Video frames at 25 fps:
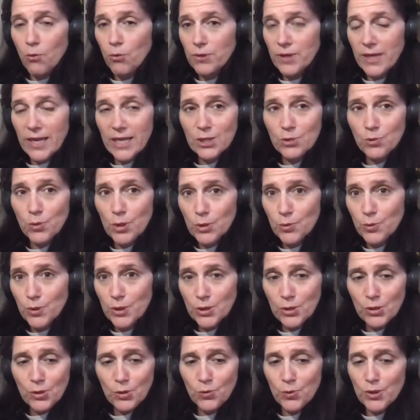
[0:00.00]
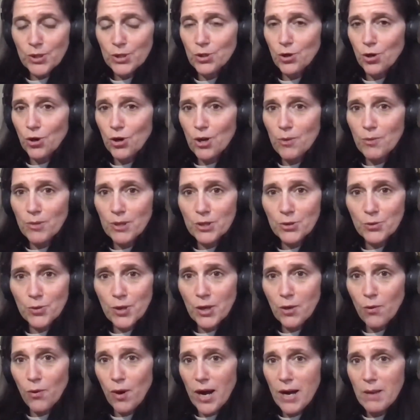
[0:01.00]
That's what we do. We document
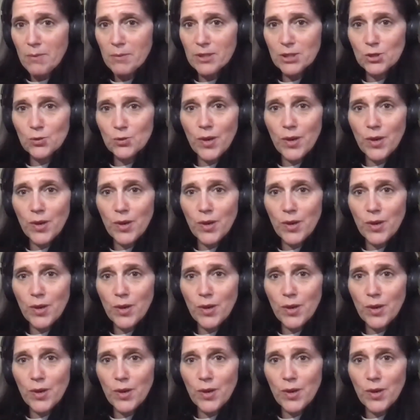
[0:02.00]
requirements.